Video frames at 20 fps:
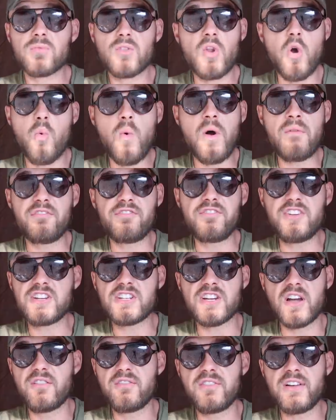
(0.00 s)
Not one
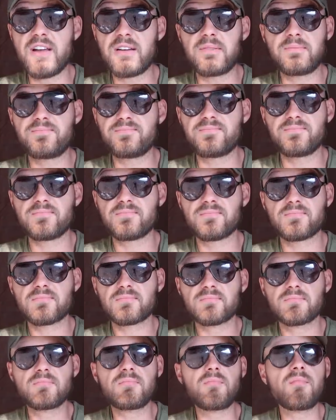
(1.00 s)
fish over there.
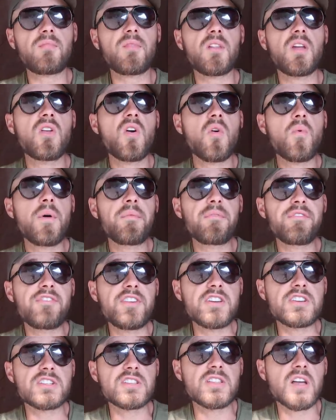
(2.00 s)
Not one
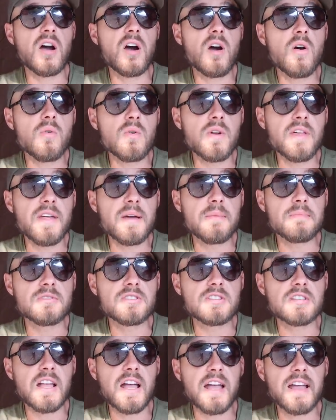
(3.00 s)
fish in the whole of them
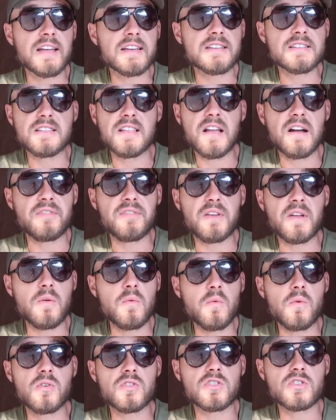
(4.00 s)
snags. Nothing
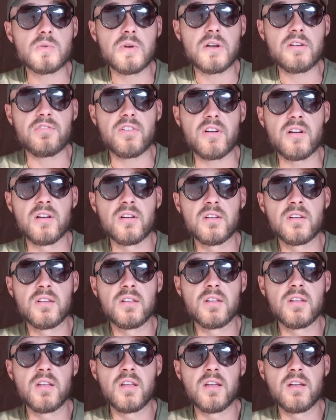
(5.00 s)
whatsoever.
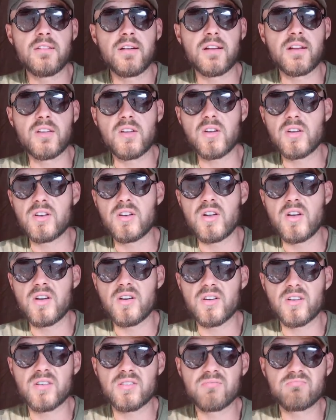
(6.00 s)
Had a good
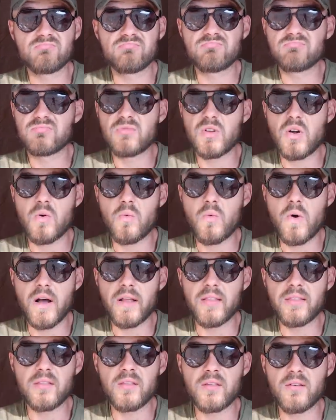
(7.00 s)
look. Not
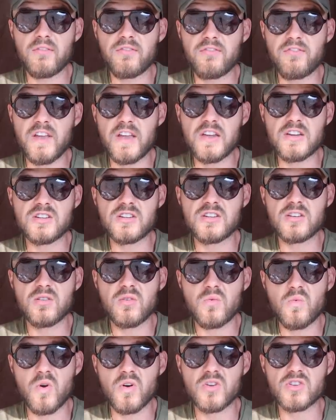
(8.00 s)
one fish
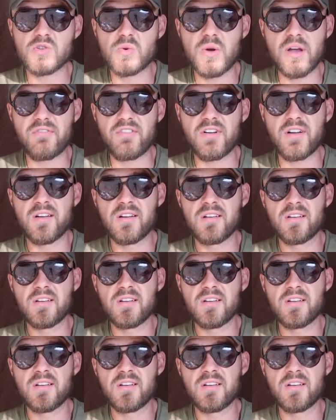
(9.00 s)
whatsoever.